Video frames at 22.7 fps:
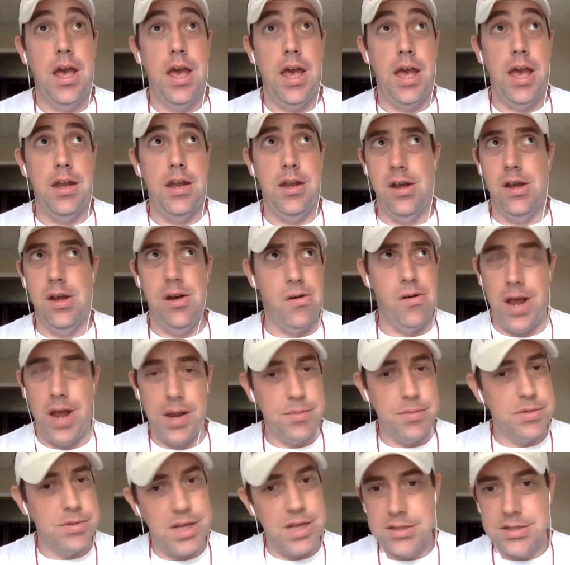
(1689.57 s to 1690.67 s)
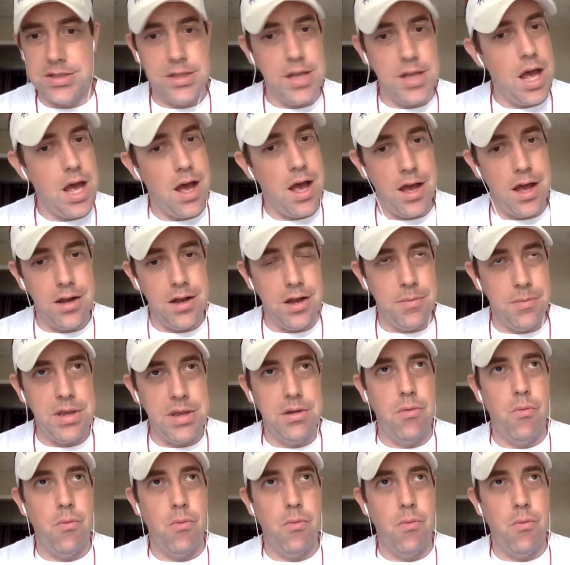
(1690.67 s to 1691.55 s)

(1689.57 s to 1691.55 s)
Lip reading: And no, Amazon's not. I mean,